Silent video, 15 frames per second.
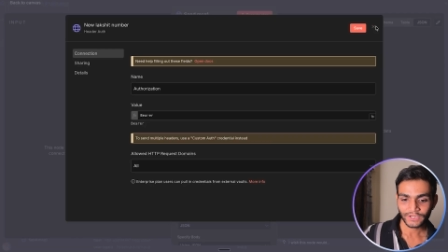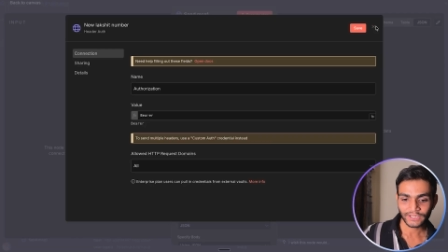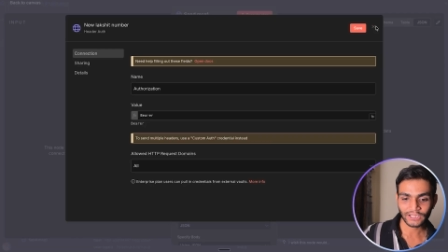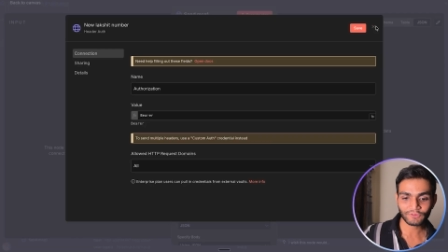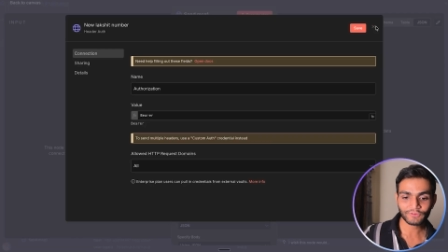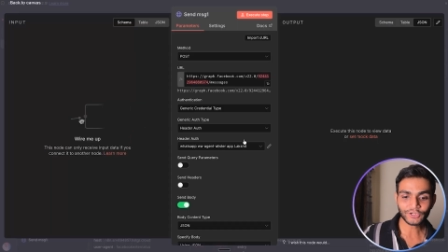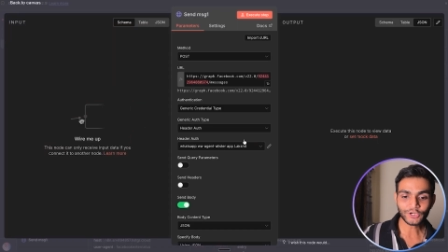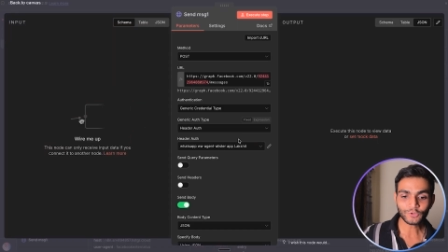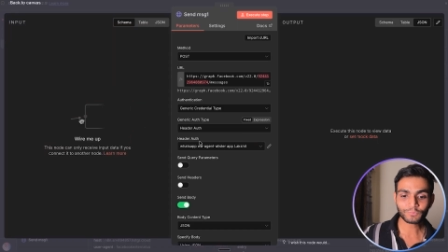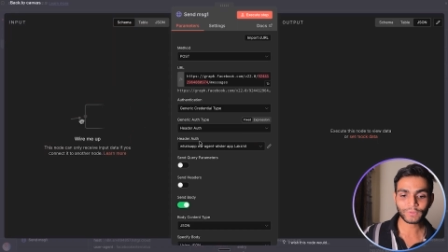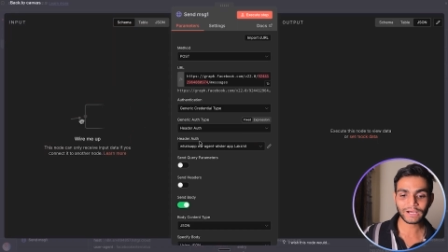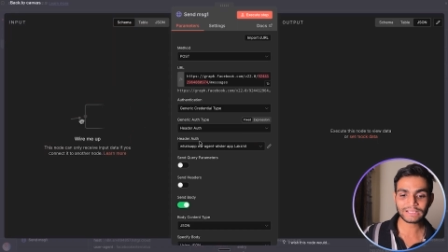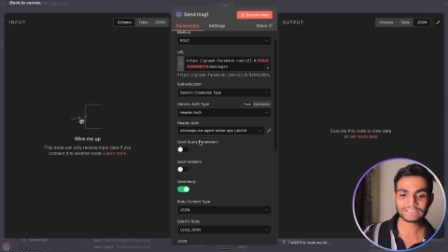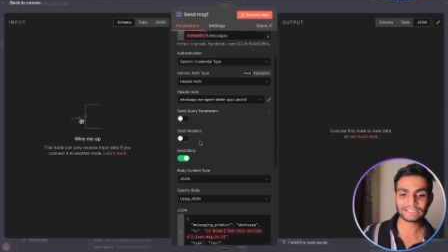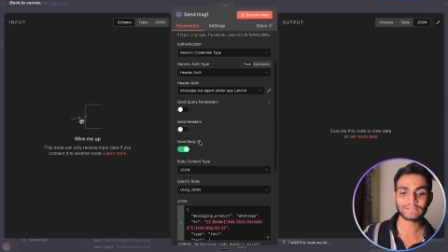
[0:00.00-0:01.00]
now we need to
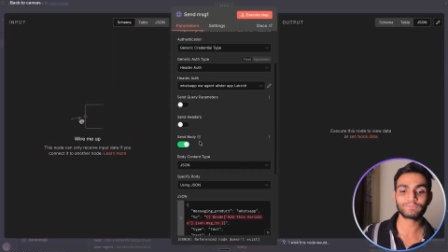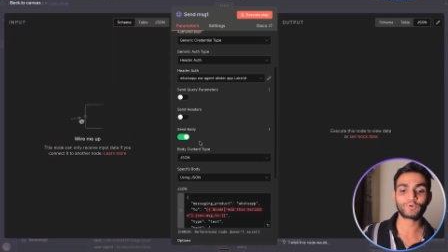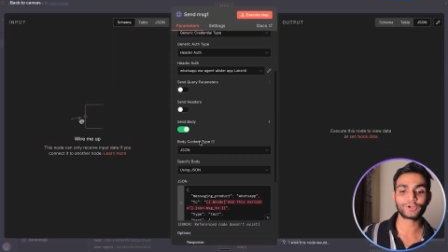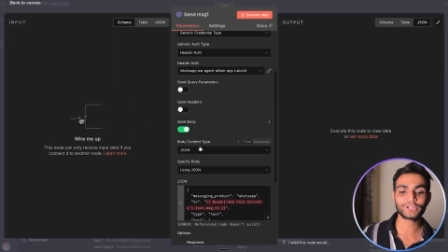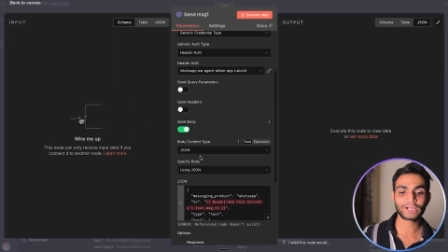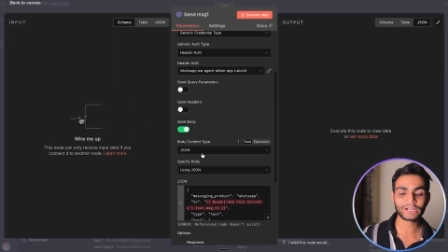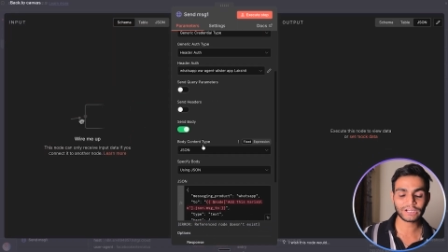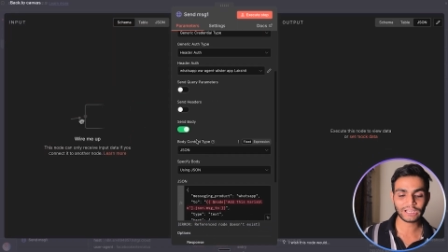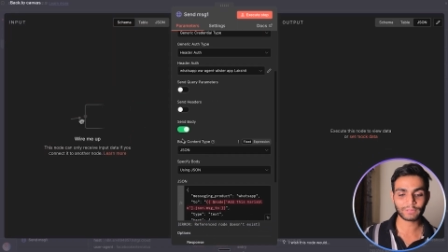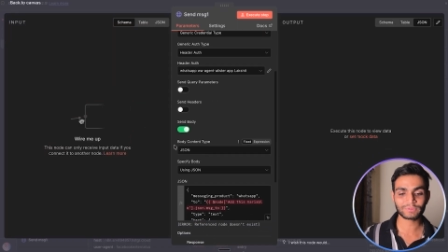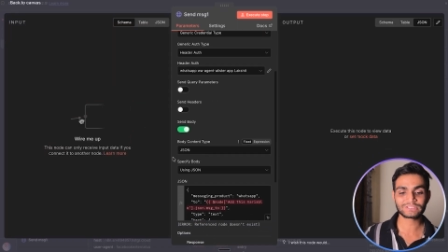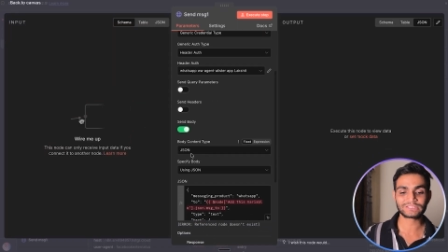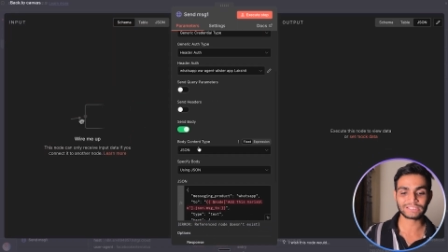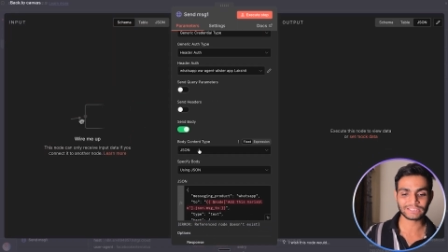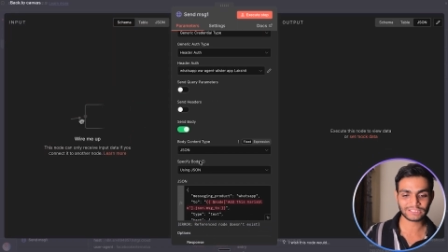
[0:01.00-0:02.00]
pass that body content type
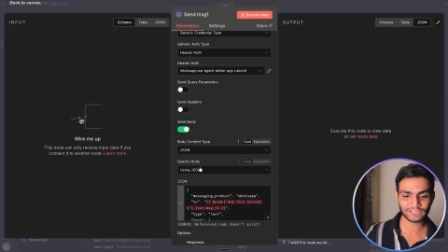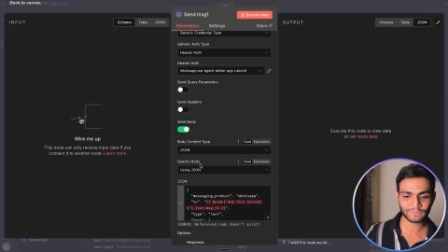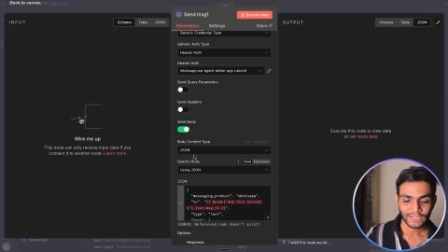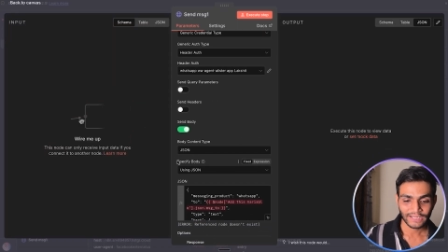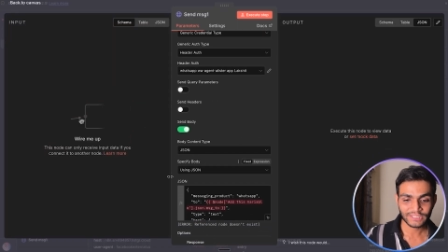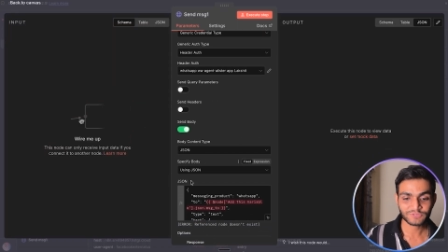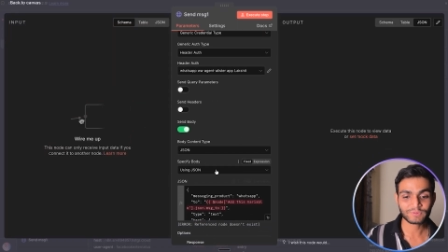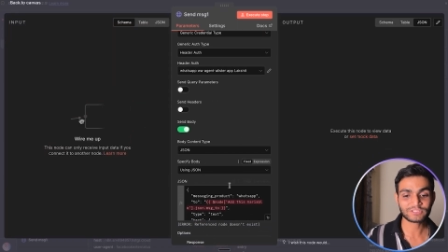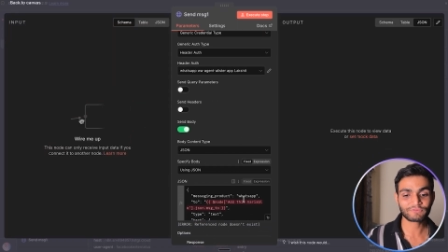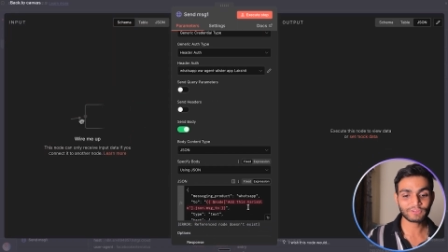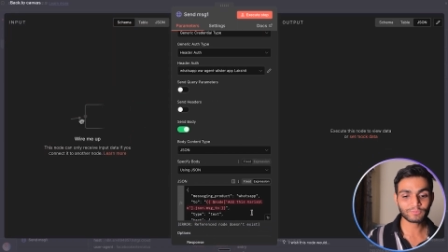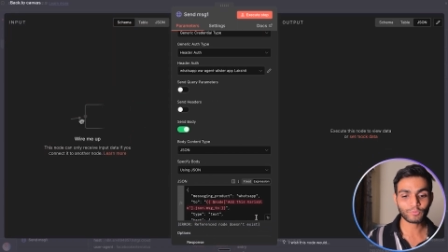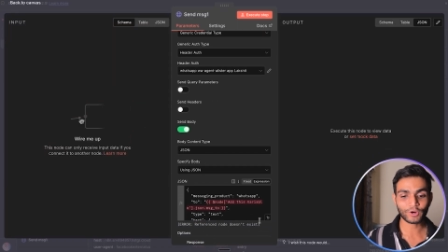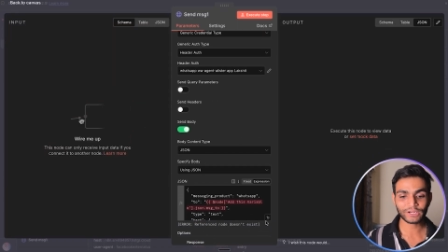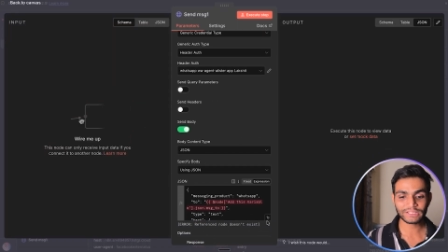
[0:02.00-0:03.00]
is json and specific
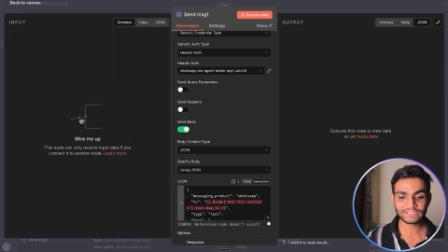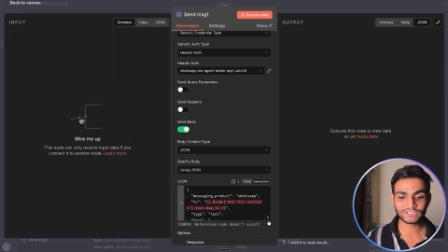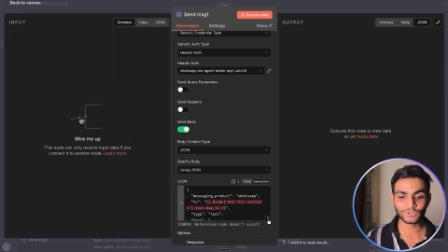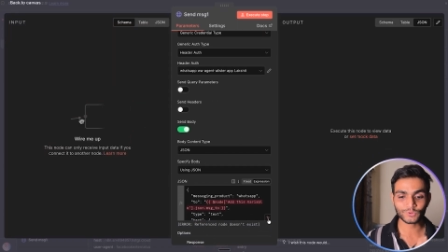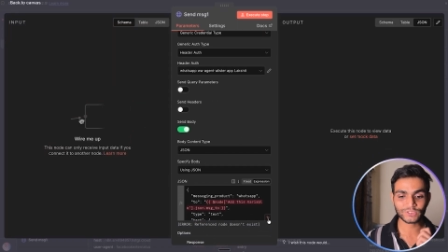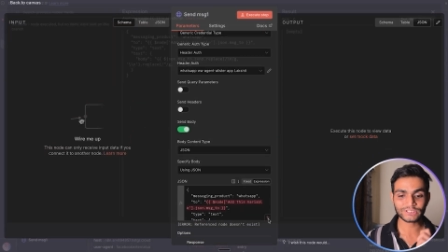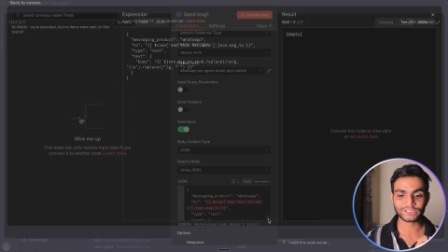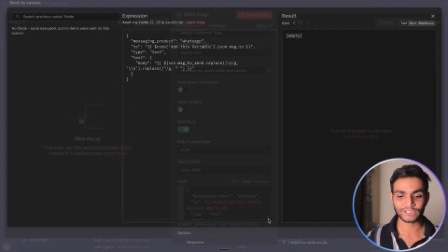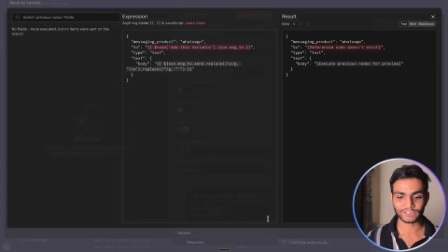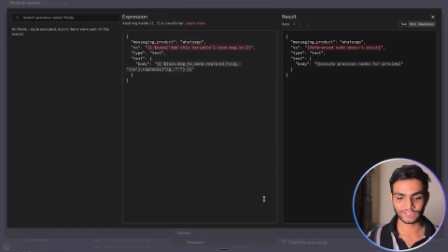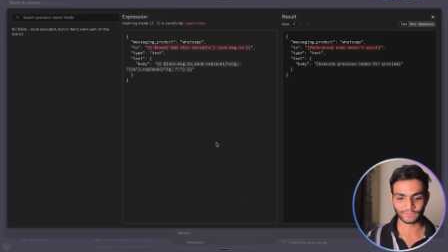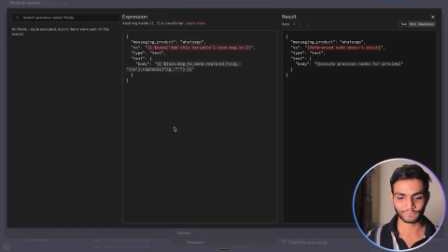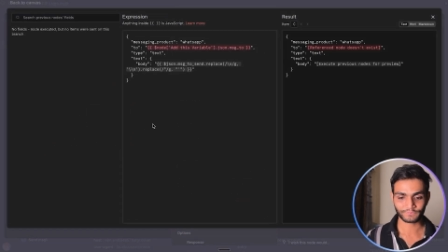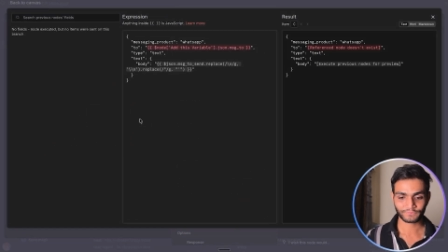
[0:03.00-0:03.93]
body is using json